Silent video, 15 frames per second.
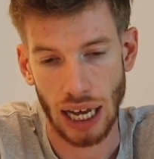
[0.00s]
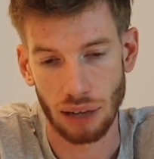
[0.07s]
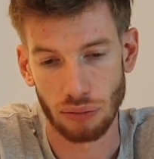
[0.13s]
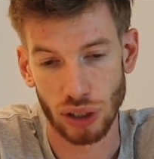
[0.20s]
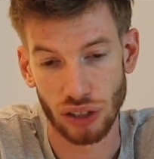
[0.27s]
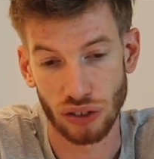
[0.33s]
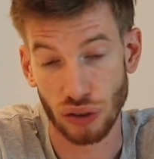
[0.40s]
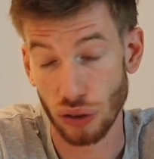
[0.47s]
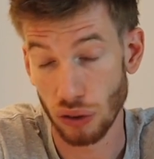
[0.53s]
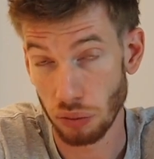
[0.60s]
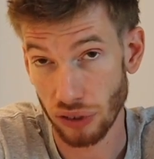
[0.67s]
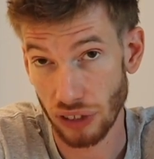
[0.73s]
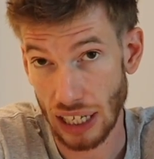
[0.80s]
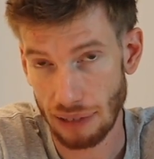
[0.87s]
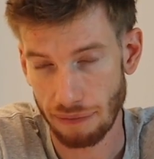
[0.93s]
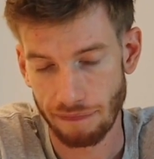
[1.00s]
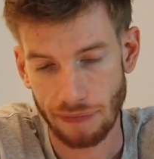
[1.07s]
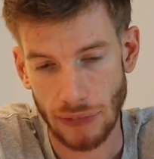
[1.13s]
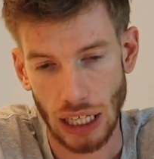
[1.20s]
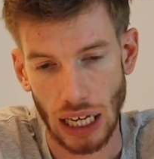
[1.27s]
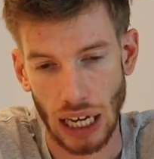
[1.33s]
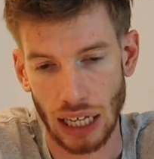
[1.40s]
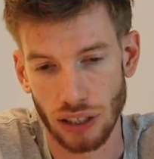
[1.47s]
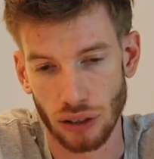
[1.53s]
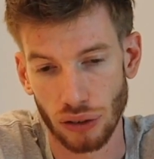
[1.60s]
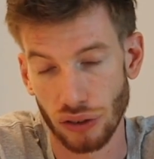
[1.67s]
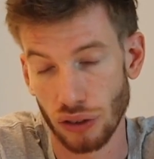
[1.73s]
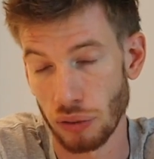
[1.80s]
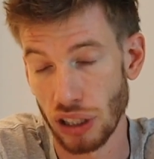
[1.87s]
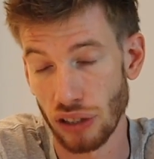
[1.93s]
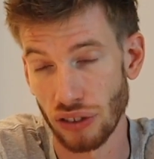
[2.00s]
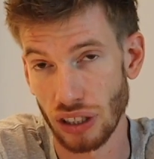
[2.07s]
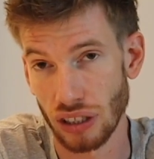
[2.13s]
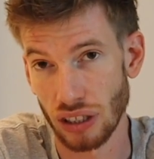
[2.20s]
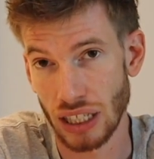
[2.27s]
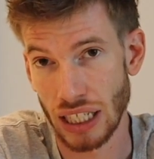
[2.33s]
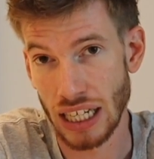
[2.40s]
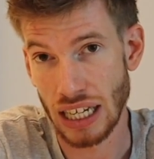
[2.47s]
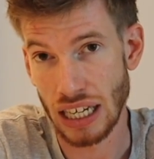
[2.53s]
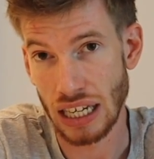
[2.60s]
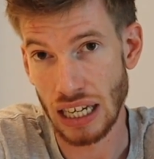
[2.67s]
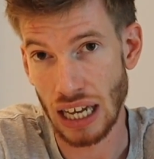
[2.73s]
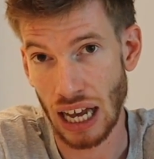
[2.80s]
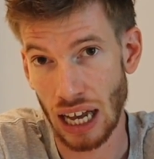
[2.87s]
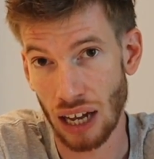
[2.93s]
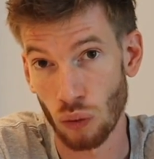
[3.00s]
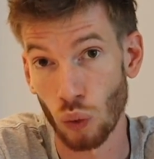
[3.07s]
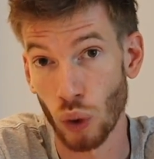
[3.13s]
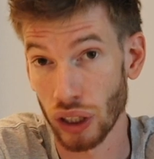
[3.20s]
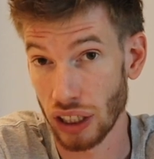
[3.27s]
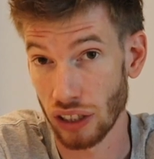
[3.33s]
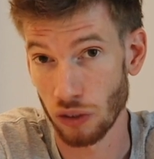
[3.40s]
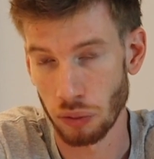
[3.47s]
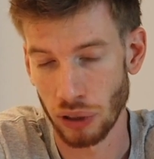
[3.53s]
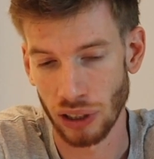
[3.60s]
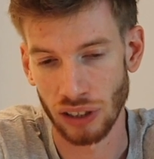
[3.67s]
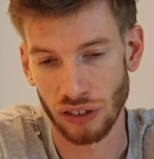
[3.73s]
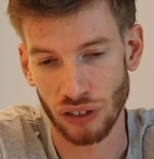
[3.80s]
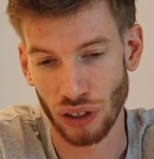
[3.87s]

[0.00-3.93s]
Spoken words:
which is 2%, and also be using the work experience,